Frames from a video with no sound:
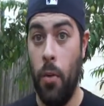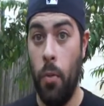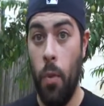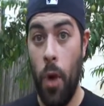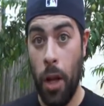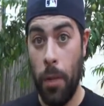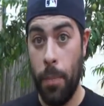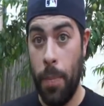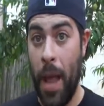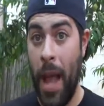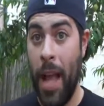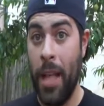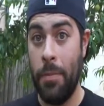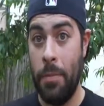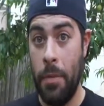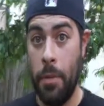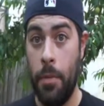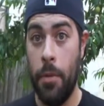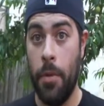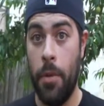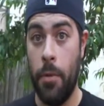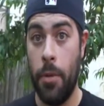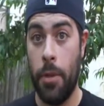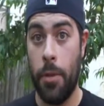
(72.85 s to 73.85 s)

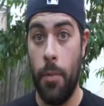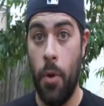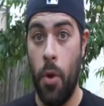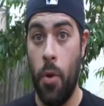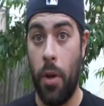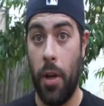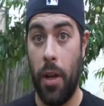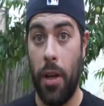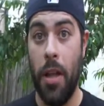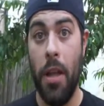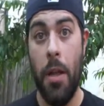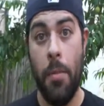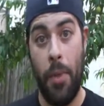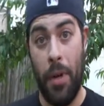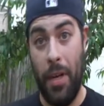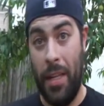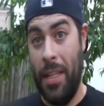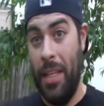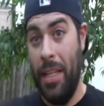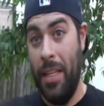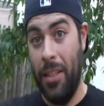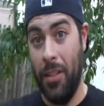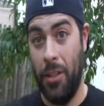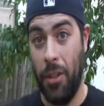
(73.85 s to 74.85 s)
but
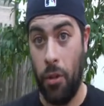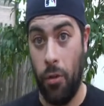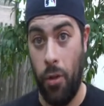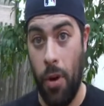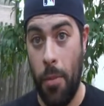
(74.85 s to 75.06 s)
he's the